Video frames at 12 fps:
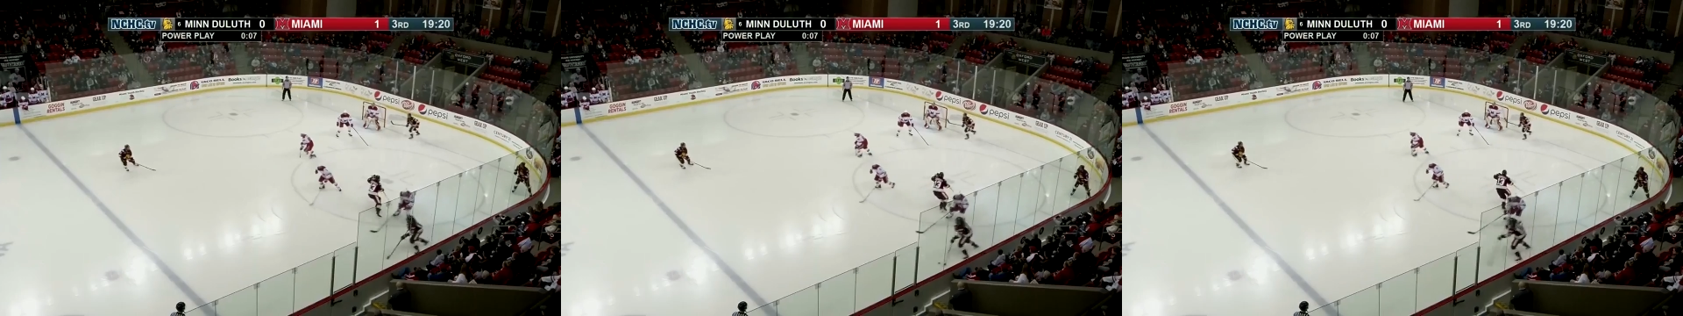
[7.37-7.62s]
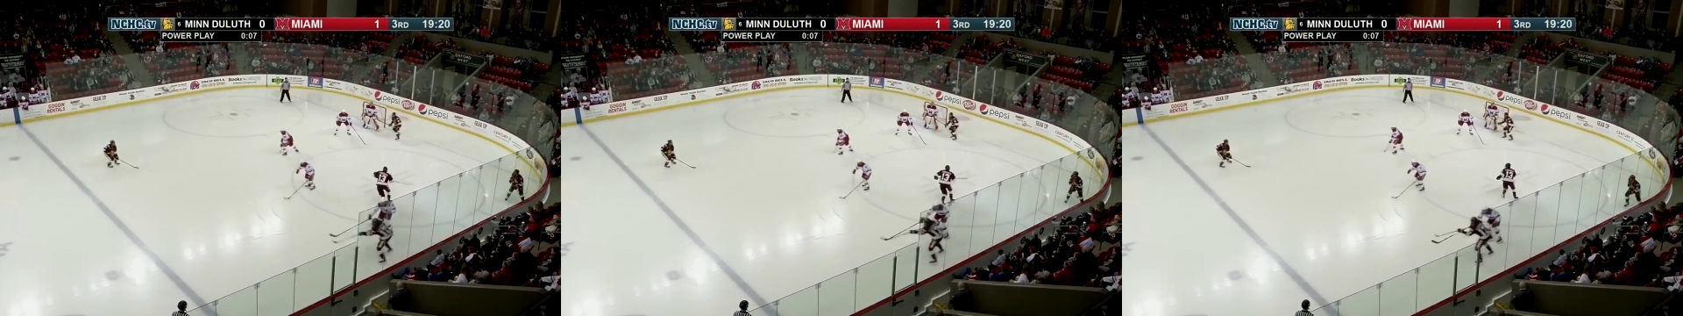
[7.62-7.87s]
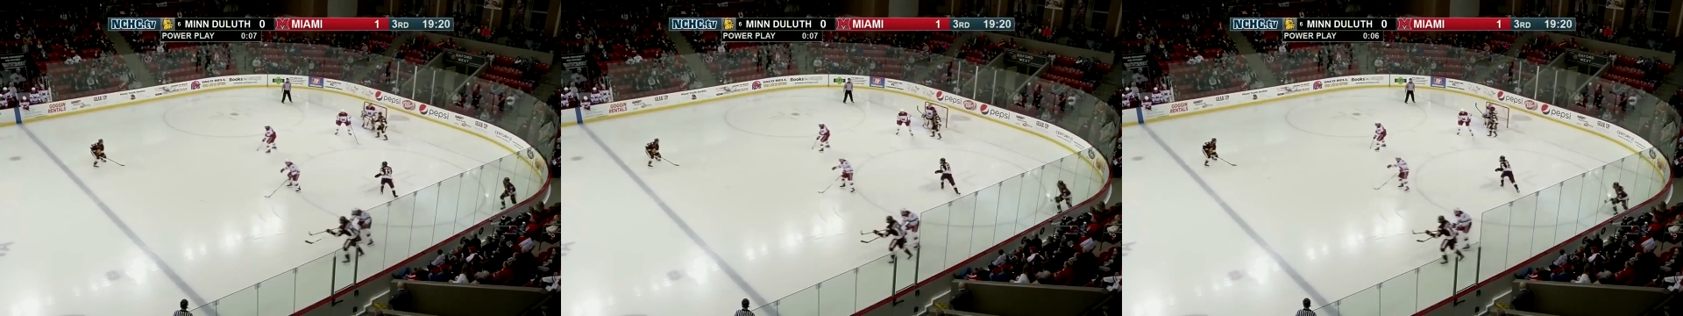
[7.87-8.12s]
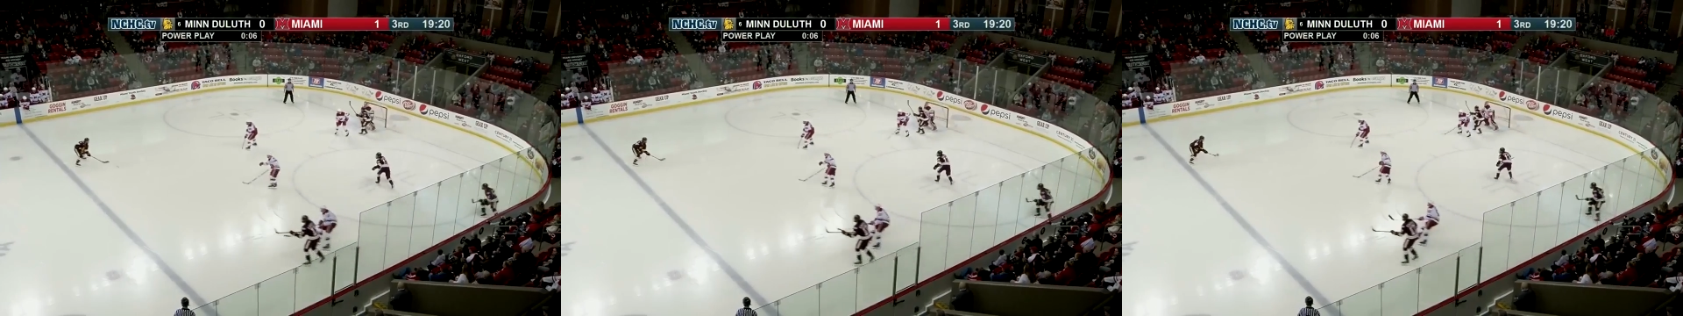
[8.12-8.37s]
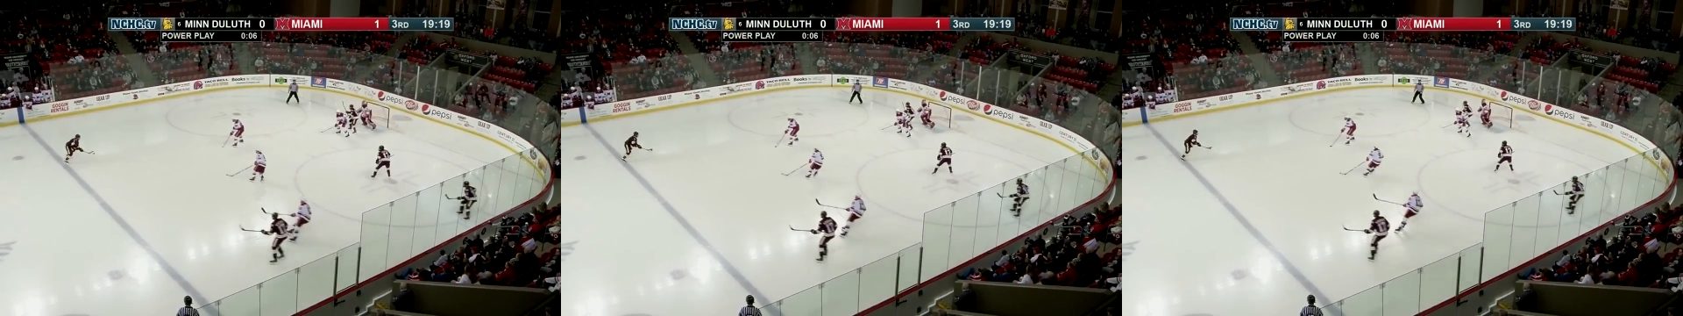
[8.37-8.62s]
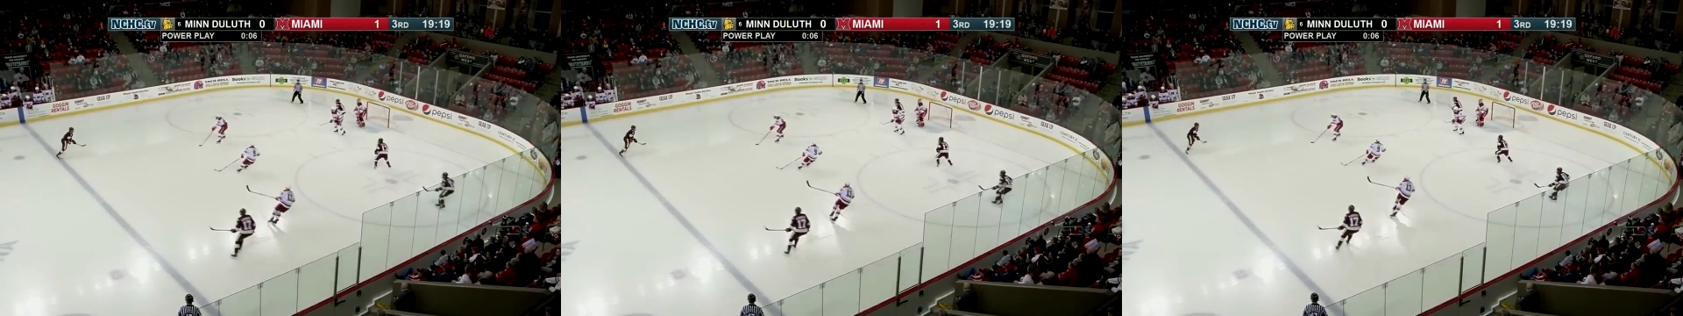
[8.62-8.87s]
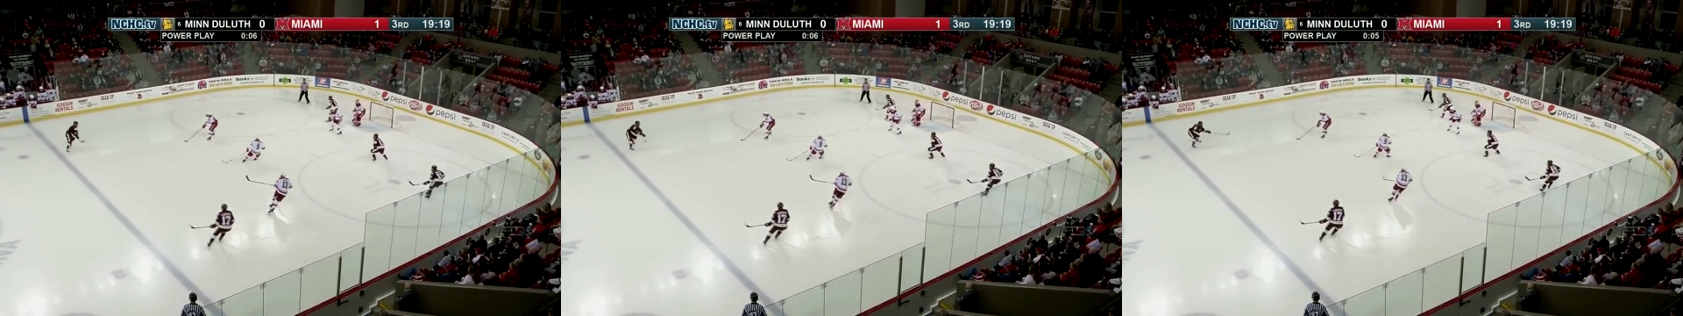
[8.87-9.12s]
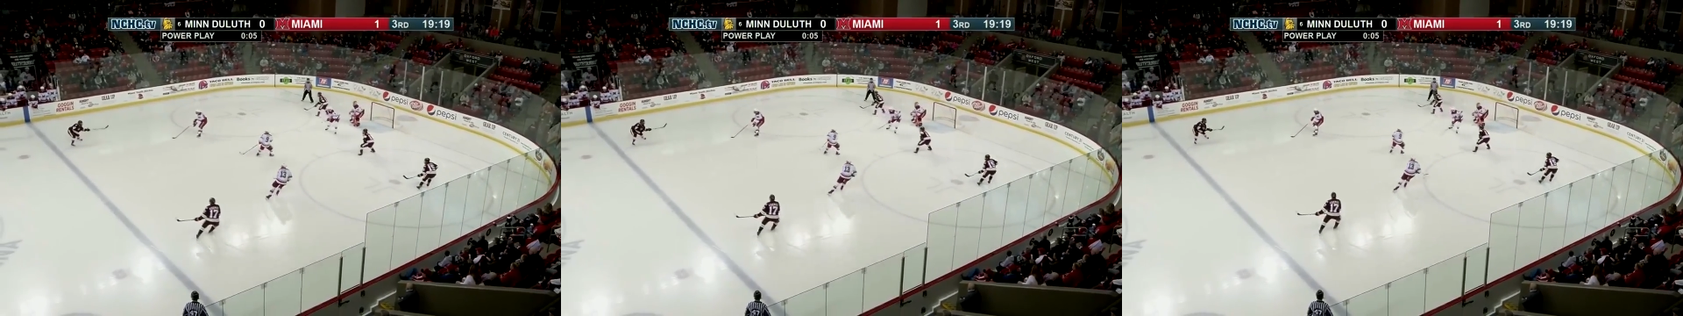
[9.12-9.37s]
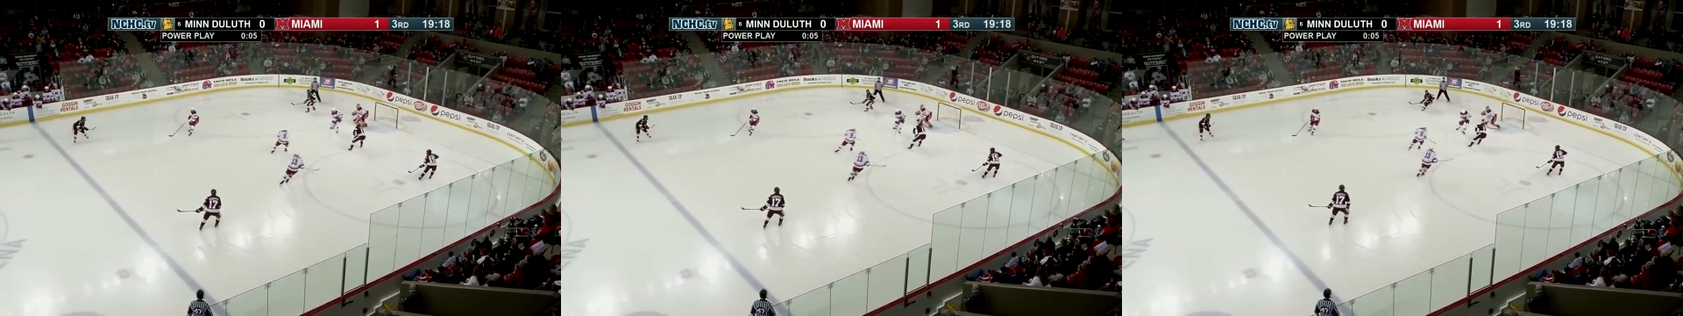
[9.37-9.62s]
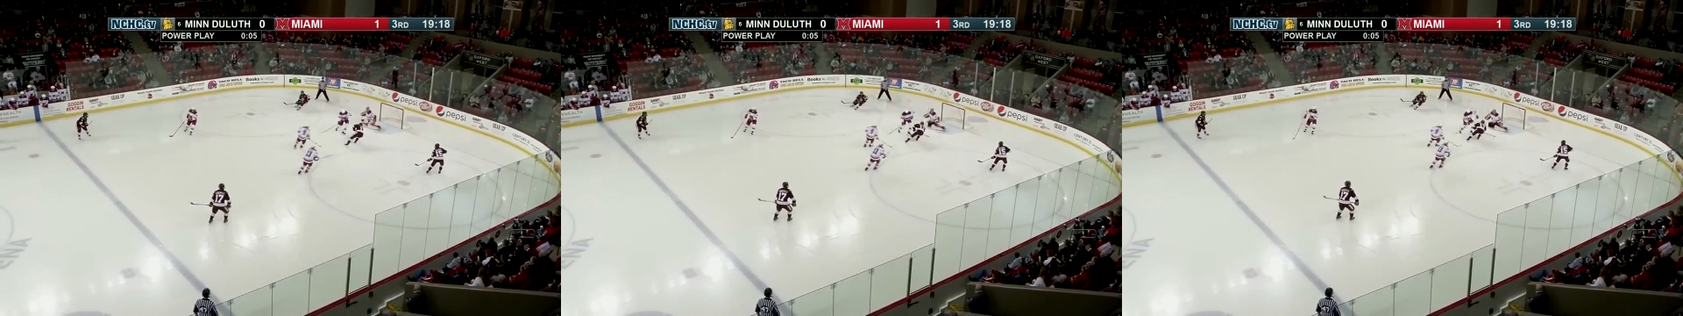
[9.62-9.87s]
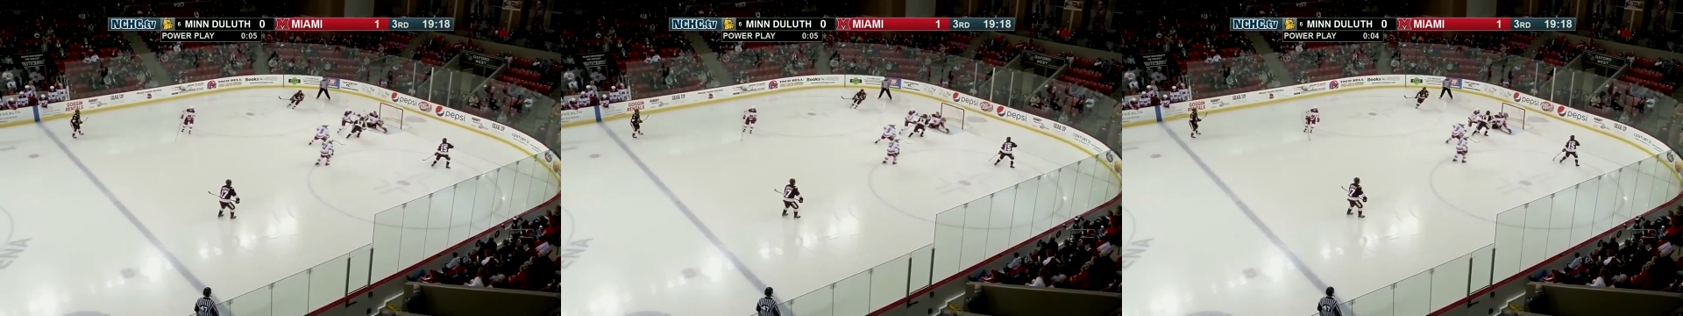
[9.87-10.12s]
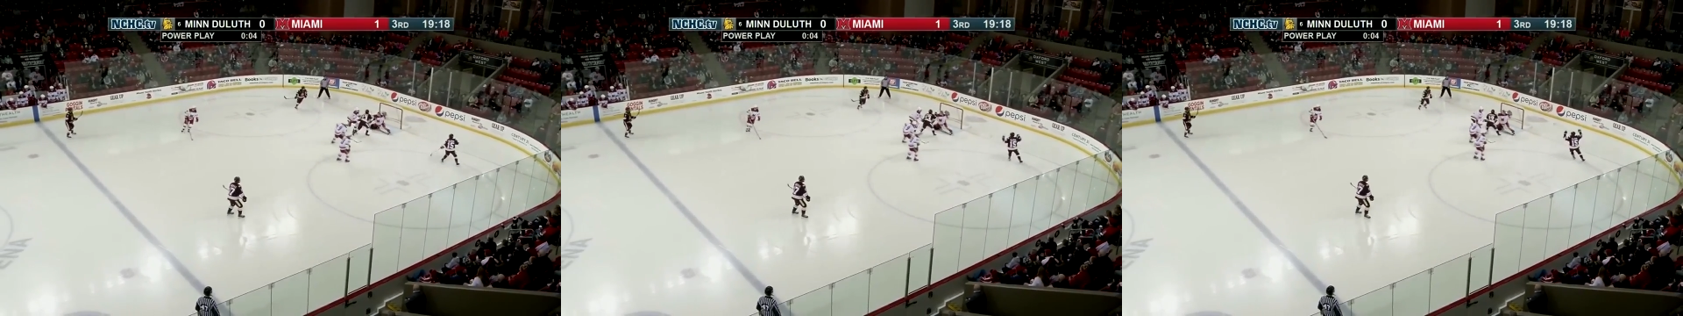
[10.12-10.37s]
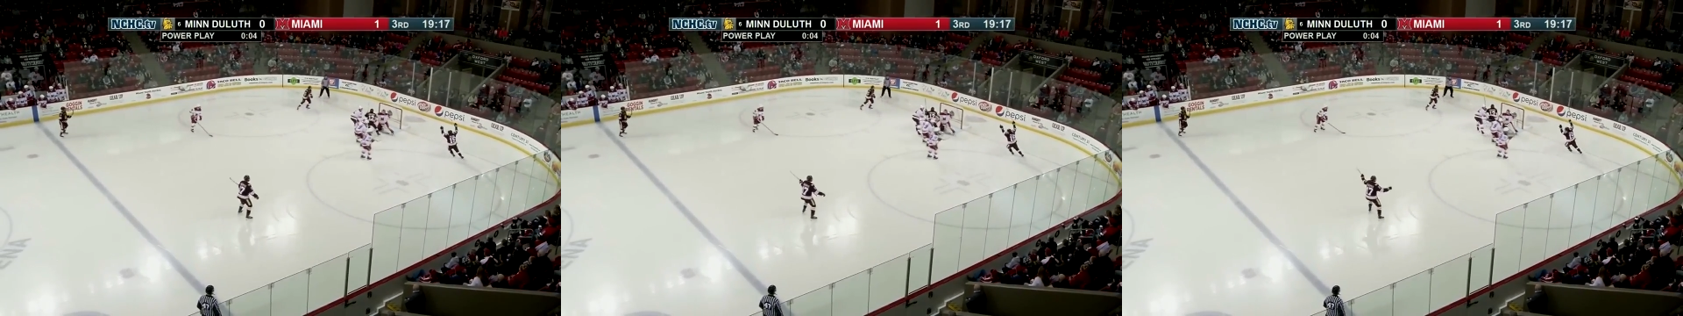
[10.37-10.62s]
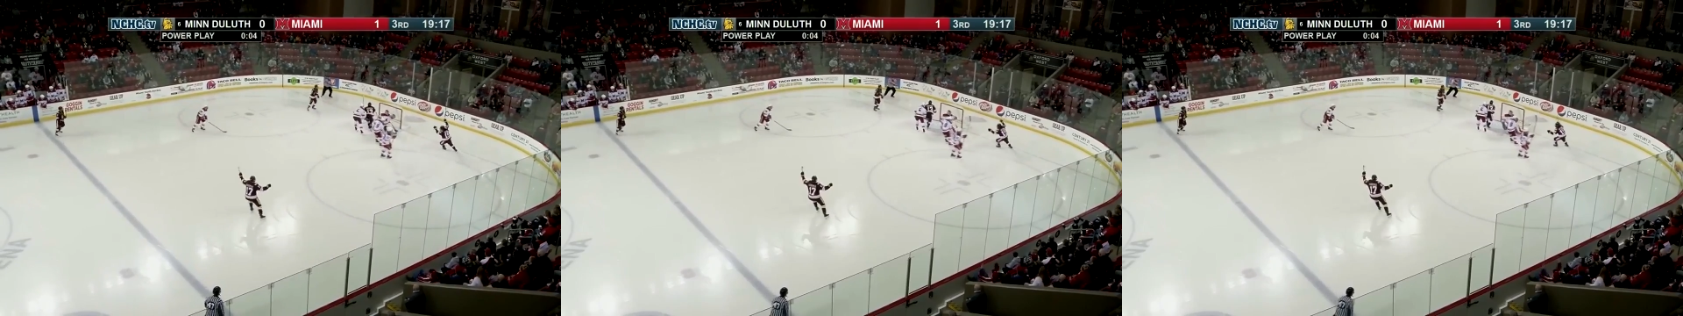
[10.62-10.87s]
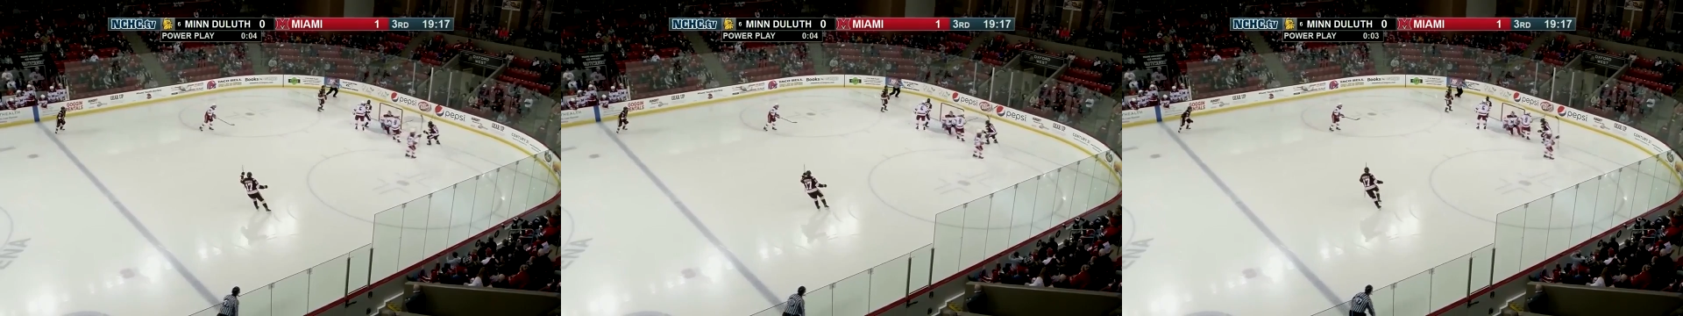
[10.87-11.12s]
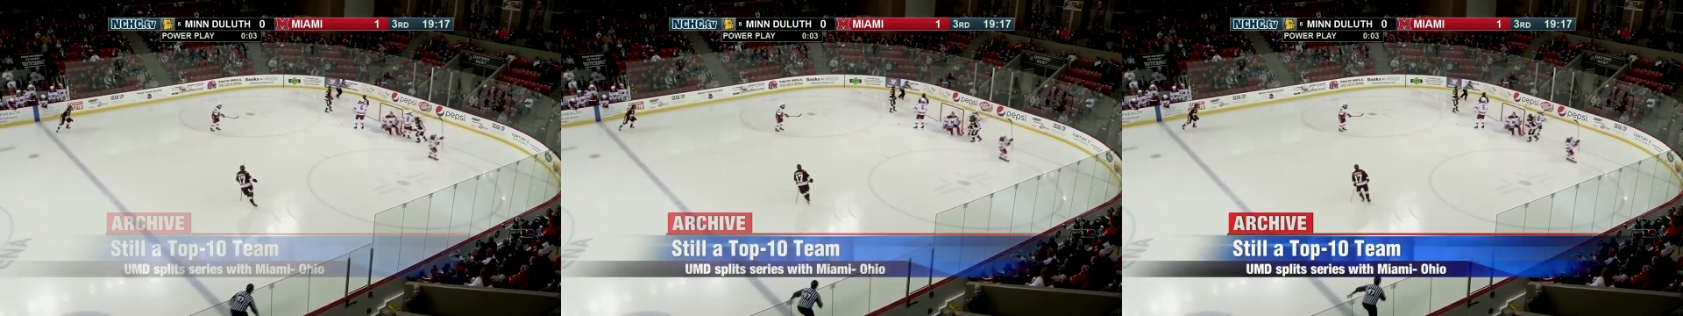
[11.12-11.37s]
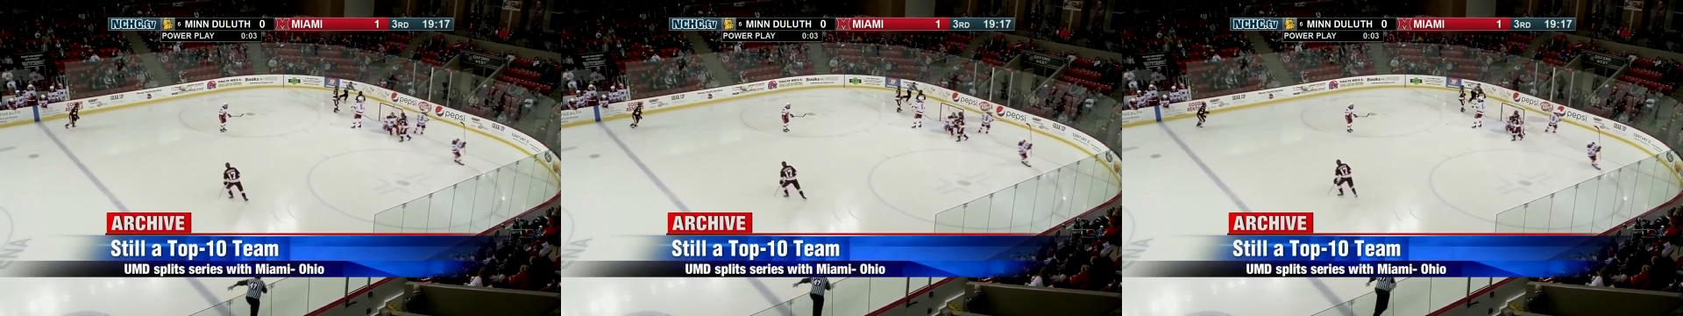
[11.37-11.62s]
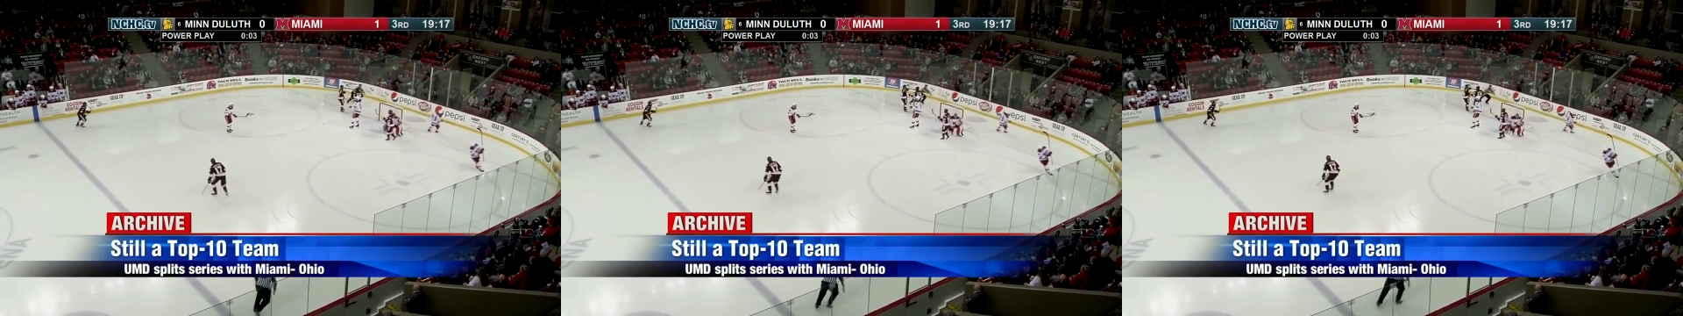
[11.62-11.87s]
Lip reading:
(no speaker visible)